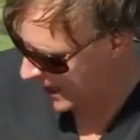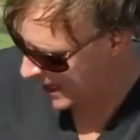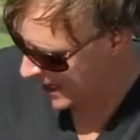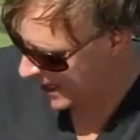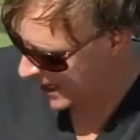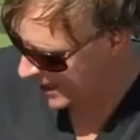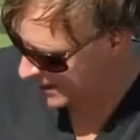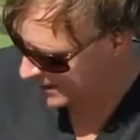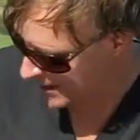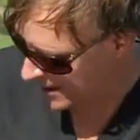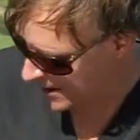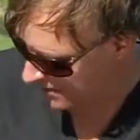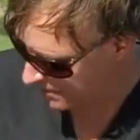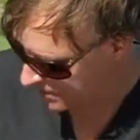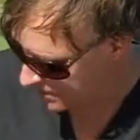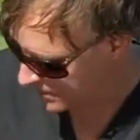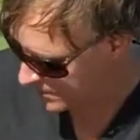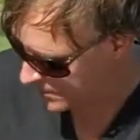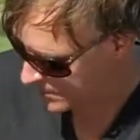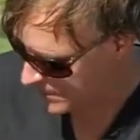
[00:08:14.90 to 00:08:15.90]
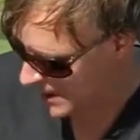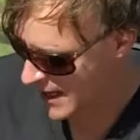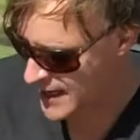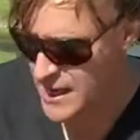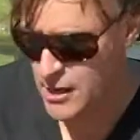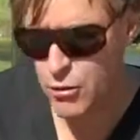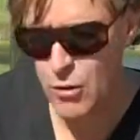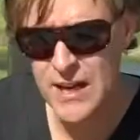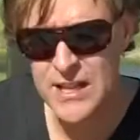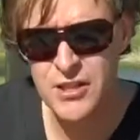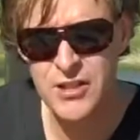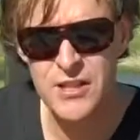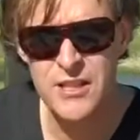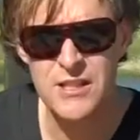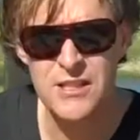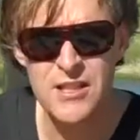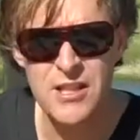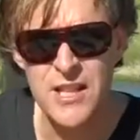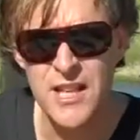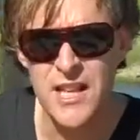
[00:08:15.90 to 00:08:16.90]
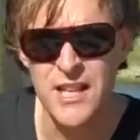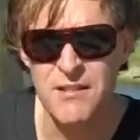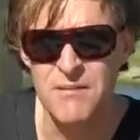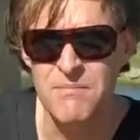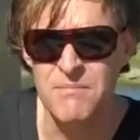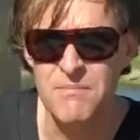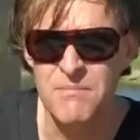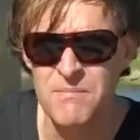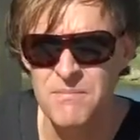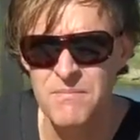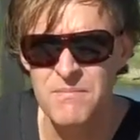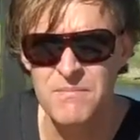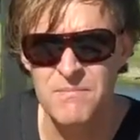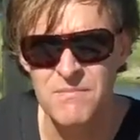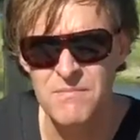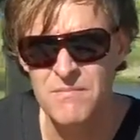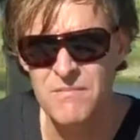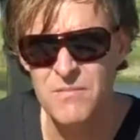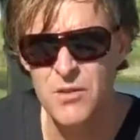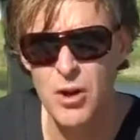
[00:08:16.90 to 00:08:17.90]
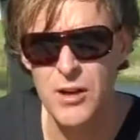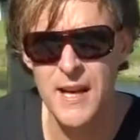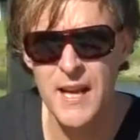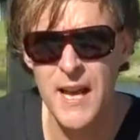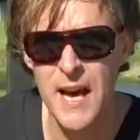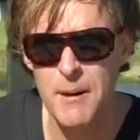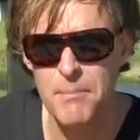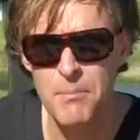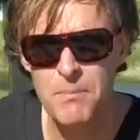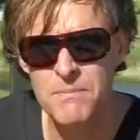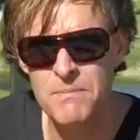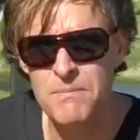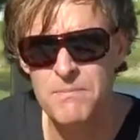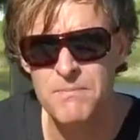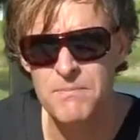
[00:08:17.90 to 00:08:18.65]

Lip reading: and any questions, you can look it up.